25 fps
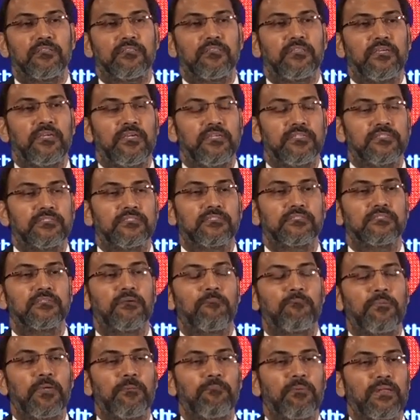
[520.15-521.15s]
these
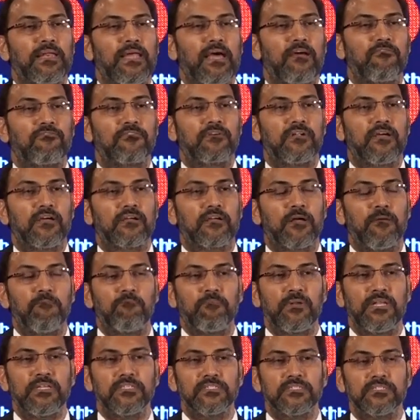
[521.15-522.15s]
people have
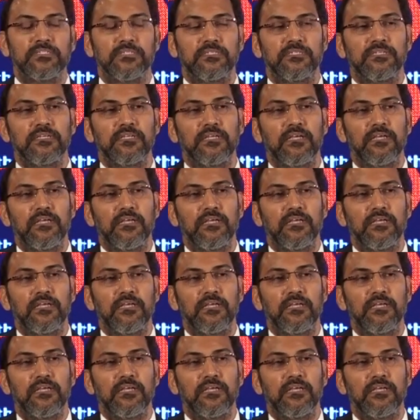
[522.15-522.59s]
accomplished